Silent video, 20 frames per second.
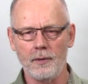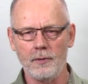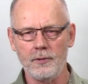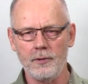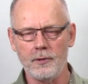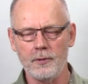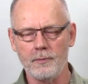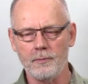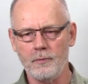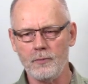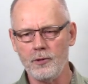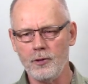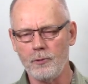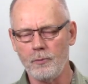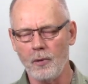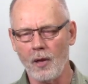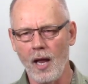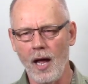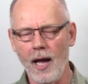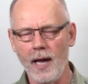your your
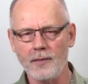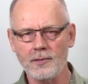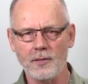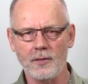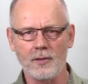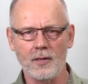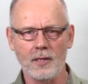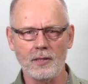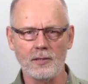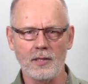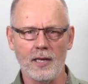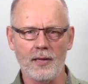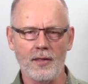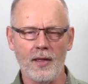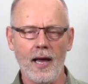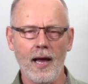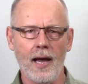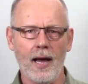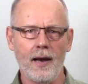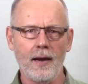blinds and things like
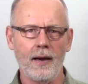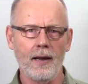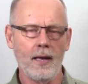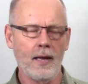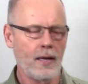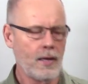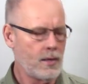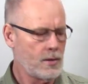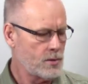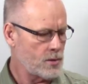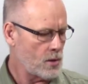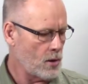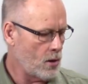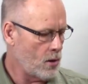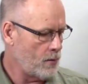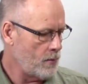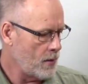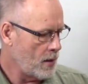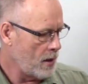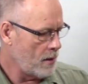that.
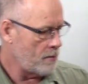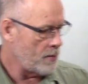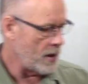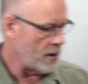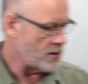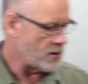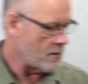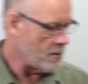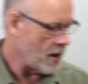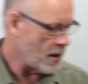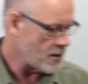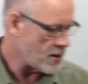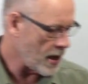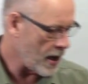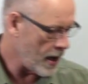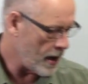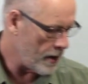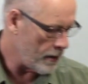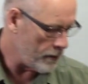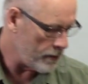So but it's a
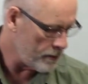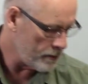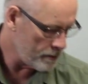must-have.